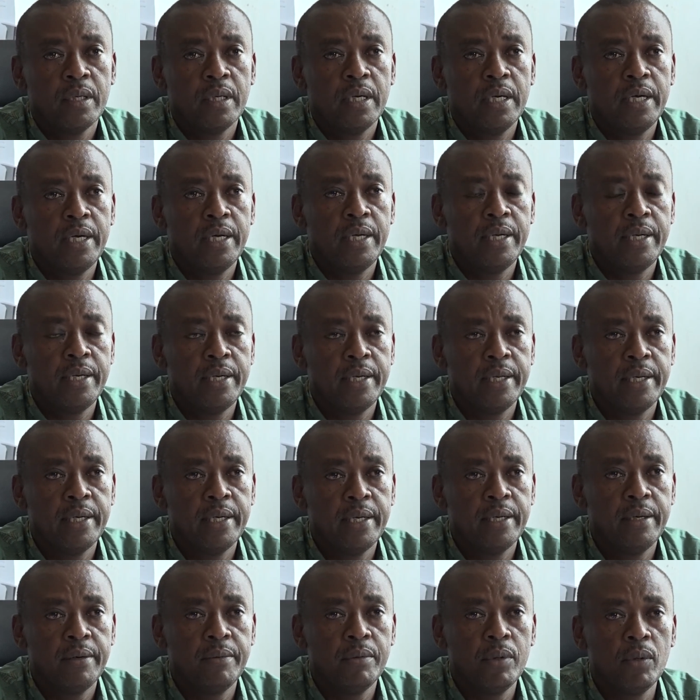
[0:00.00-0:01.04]
and
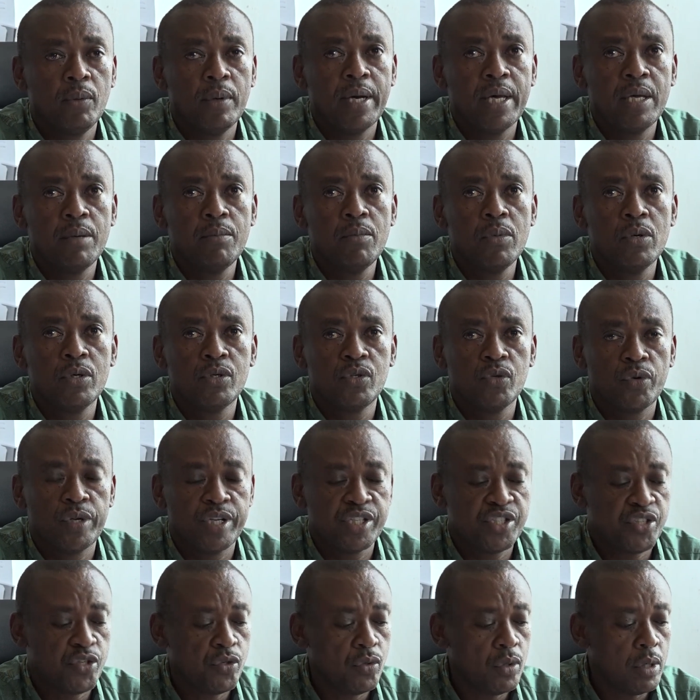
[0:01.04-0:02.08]
we were able to
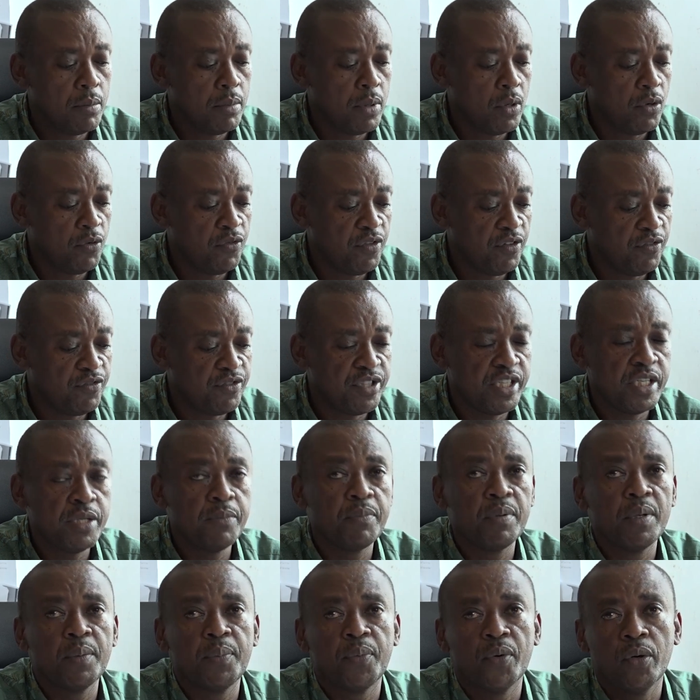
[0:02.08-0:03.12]
rescue about 15
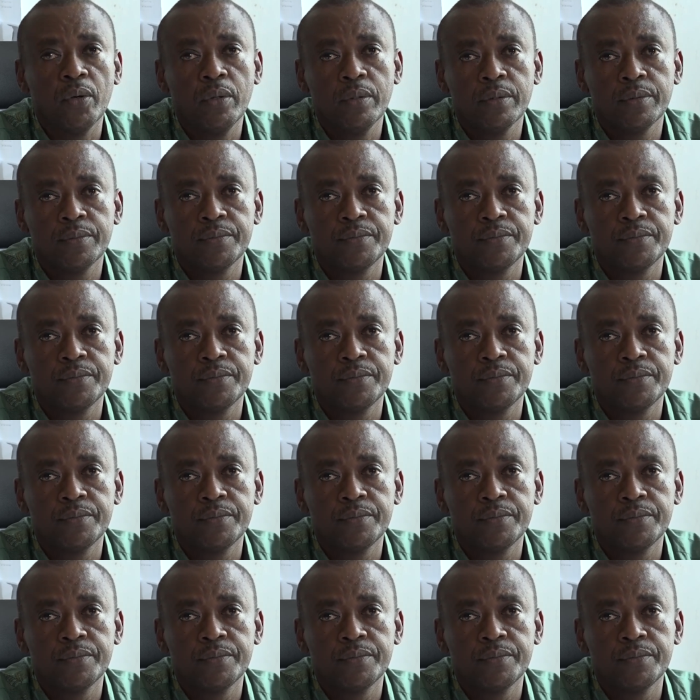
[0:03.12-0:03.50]
people,